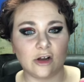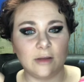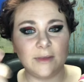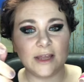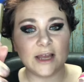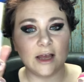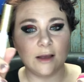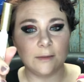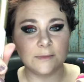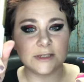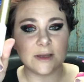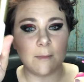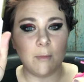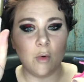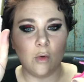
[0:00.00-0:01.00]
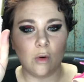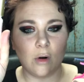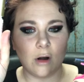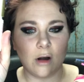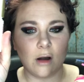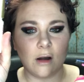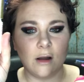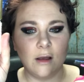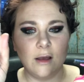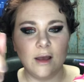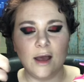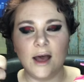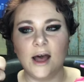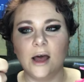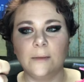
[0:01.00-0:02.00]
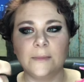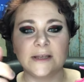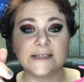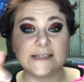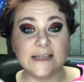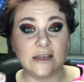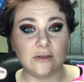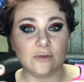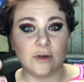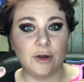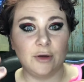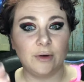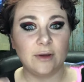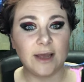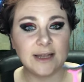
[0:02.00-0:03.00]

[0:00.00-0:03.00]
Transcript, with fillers: It becomes more um, see-through.